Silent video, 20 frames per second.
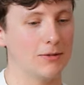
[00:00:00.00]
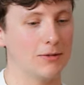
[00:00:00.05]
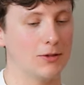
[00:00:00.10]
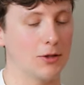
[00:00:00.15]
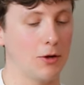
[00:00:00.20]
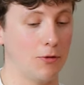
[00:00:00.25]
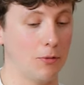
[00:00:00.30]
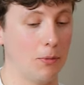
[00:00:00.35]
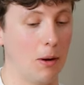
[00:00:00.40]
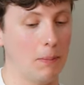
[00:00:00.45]

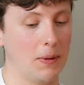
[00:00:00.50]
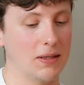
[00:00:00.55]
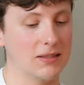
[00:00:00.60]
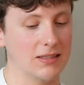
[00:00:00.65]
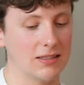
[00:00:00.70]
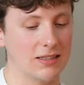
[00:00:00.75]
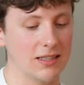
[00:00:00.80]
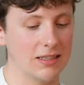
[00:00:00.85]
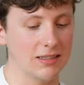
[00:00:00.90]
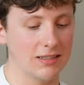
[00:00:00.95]
So for my
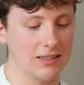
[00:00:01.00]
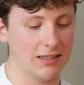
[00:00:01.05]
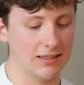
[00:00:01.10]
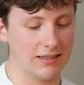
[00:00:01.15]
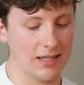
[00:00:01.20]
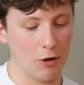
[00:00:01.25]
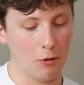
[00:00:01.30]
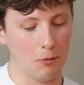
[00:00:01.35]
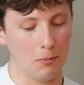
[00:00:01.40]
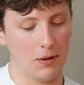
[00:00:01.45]
businesses,
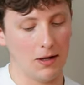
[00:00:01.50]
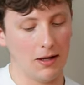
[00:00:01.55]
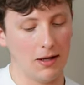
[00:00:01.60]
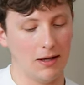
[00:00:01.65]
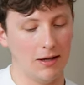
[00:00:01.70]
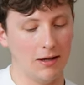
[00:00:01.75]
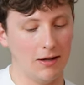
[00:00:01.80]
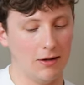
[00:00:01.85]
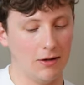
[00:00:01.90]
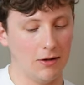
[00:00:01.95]
it's helped
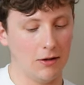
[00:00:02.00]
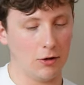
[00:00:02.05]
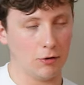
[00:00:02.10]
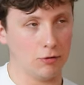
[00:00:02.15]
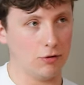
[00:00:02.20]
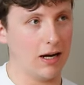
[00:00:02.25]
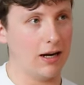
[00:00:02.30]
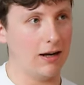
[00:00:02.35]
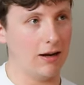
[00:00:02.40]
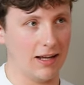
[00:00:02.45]
me
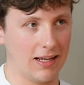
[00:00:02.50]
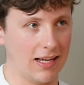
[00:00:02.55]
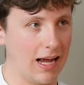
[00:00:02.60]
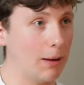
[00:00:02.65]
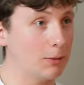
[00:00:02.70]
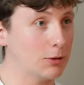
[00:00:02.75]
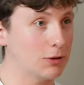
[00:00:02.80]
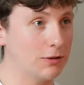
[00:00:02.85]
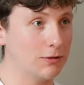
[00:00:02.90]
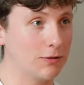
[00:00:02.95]
create like
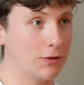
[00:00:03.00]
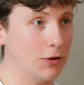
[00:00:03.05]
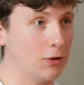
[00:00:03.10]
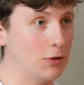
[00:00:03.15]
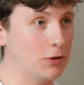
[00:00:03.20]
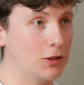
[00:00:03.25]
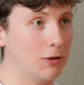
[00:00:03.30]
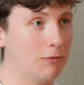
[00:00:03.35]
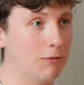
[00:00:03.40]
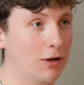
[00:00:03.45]
captions for
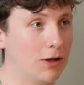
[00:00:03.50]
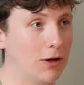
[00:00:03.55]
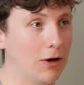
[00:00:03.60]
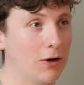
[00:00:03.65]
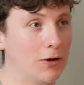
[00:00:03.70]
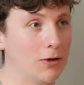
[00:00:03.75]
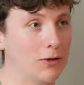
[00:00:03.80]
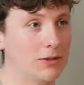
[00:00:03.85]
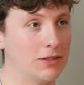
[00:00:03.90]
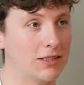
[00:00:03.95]
YouTube
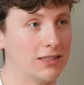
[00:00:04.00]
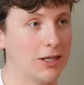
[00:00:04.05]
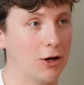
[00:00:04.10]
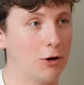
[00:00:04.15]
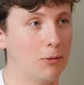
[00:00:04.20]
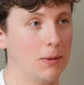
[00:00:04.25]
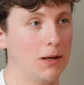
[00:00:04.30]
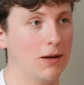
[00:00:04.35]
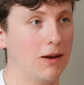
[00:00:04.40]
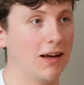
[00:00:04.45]
videos. It's
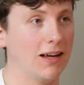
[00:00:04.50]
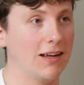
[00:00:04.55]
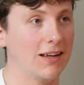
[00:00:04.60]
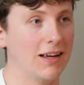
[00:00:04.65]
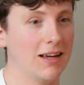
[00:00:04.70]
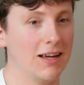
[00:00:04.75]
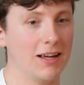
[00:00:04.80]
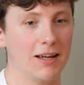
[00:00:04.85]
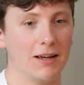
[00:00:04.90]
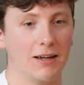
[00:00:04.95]
helped me like
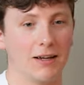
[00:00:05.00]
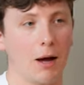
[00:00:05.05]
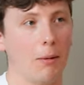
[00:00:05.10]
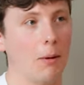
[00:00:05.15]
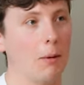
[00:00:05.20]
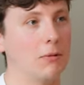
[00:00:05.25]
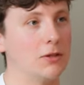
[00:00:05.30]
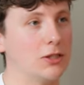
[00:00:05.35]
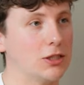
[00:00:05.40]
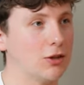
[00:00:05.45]
come
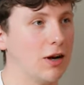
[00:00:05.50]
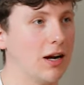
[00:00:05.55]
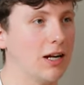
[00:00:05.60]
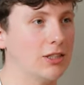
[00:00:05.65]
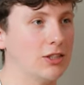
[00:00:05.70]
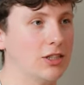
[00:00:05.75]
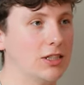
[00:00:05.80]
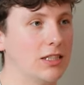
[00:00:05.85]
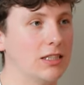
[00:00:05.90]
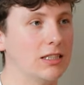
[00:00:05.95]
up with
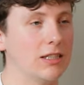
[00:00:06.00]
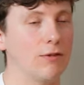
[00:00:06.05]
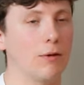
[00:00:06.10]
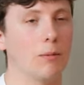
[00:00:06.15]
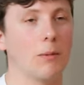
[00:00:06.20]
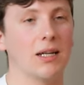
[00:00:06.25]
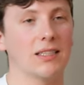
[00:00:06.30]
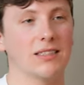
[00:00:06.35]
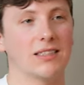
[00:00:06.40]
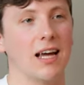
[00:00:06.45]
strategies. If
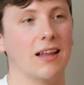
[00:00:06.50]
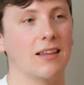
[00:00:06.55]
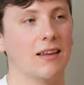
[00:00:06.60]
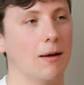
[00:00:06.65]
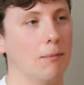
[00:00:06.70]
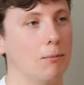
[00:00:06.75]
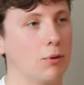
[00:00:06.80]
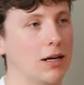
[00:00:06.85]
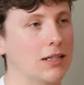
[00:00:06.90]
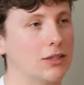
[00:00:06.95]
I'm like sat
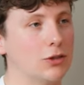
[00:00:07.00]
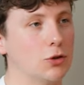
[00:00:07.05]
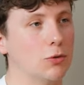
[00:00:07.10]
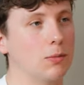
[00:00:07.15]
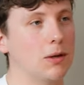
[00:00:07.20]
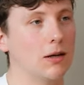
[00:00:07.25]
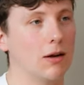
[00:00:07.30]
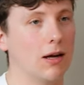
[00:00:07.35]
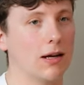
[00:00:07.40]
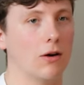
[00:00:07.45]
there
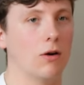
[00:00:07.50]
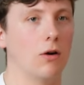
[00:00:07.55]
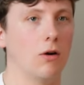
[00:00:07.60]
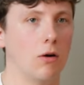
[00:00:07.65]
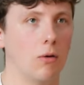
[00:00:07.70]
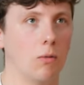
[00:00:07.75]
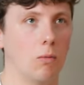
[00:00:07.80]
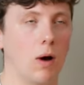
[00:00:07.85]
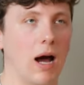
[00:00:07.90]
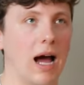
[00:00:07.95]
brainstorming like,
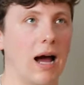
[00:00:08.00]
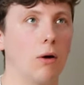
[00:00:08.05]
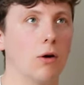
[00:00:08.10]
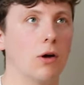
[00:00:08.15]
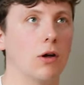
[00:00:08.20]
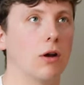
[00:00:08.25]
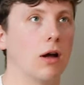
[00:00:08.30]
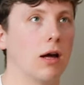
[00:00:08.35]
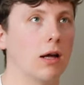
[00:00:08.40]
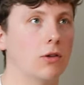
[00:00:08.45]
oh, how
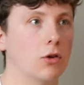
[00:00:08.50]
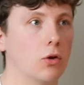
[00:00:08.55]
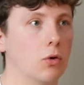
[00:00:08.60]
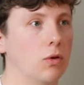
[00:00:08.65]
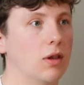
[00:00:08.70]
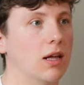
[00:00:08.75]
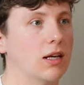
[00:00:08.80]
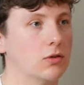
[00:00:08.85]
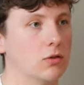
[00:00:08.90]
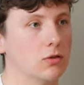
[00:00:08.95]
could I
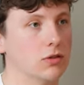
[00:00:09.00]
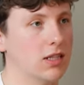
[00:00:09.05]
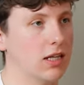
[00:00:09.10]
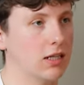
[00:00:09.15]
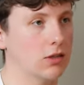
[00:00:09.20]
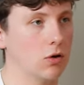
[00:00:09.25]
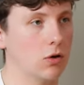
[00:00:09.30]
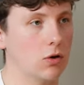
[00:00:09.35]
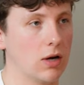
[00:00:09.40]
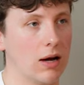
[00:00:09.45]
do this on
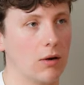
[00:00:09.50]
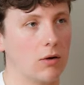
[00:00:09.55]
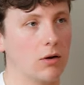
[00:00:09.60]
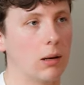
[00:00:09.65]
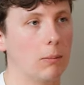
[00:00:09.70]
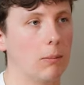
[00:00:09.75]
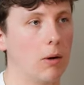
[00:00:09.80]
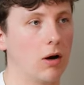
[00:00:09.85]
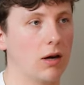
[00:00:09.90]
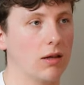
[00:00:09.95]
TikTok? How could
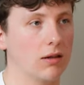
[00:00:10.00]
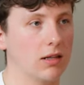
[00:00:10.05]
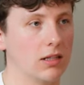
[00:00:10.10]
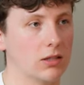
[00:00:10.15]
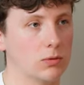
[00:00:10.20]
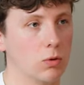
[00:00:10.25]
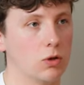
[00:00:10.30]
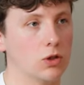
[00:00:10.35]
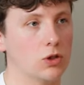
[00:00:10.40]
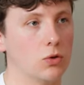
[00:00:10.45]
I market
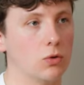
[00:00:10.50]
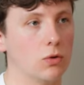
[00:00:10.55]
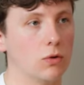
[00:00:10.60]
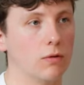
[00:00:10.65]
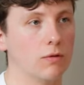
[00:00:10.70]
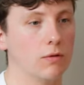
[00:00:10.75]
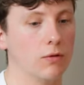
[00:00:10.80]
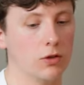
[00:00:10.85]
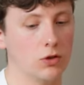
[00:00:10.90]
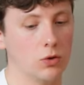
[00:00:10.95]
this? What
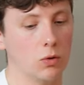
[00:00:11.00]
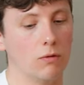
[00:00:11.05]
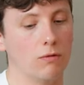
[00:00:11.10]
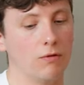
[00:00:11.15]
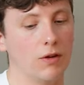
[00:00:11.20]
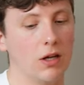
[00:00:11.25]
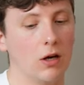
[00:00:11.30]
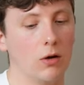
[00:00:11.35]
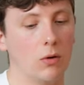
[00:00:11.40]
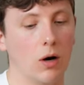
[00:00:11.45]
sort of
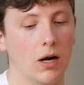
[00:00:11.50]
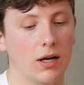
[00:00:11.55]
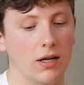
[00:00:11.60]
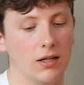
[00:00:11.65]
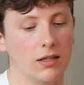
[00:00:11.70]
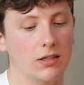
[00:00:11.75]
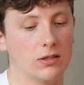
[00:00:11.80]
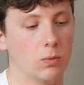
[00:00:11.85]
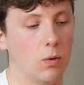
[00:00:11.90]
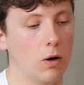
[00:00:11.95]
video
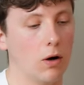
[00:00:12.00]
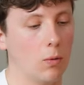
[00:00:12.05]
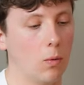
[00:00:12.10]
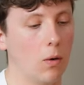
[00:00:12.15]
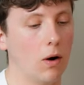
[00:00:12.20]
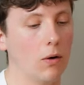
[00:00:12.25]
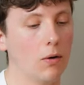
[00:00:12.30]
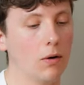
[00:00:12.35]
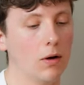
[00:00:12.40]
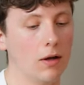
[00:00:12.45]
ideas work
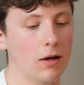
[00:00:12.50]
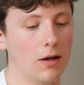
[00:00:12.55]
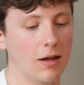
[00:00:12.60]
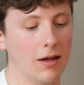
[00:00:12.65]
well?